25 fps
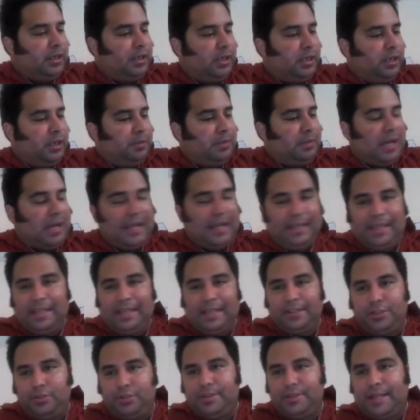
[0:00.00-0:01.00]
I
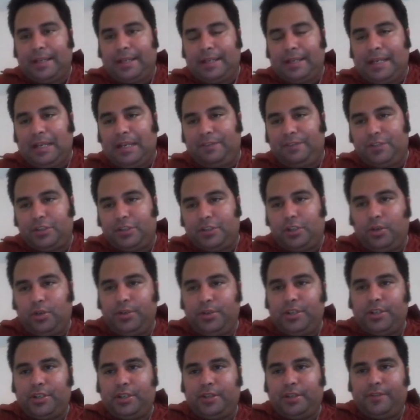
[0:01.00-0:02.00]
can't do that. I have to go
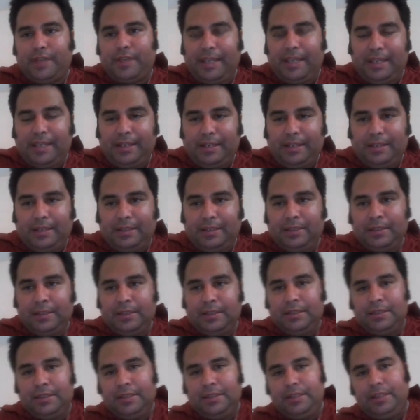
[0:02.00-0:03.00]
into Havana,
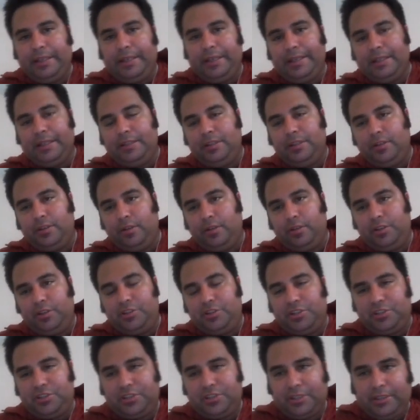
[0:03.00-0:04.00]
and, you know,
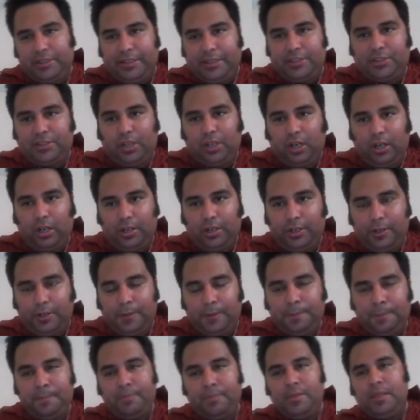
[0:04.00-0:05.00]
logistically it's
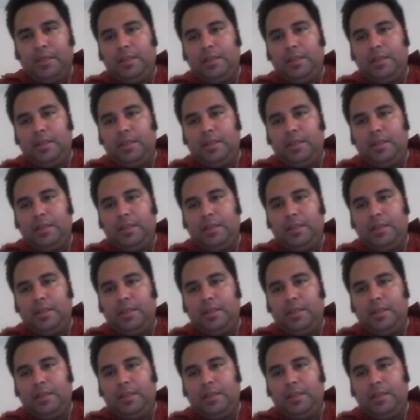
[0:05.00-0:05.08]
harder.